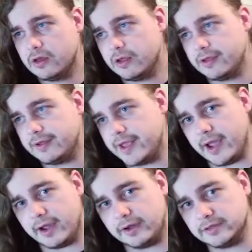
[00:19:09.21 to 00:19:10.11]

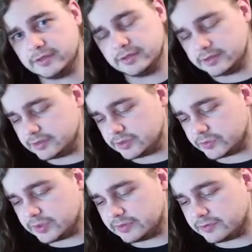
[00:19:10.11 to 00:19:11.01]
Yeah, it was
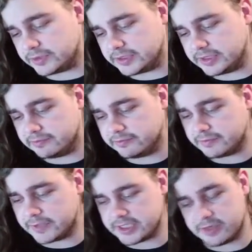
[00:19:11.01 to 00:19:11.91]
real unfortunate,
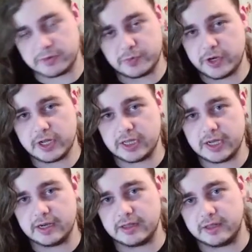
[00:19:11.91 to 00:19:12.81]
because they were pretty clean
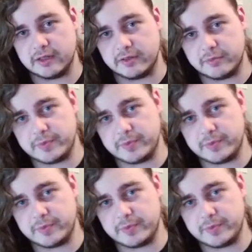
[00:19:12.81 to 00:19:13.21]
in the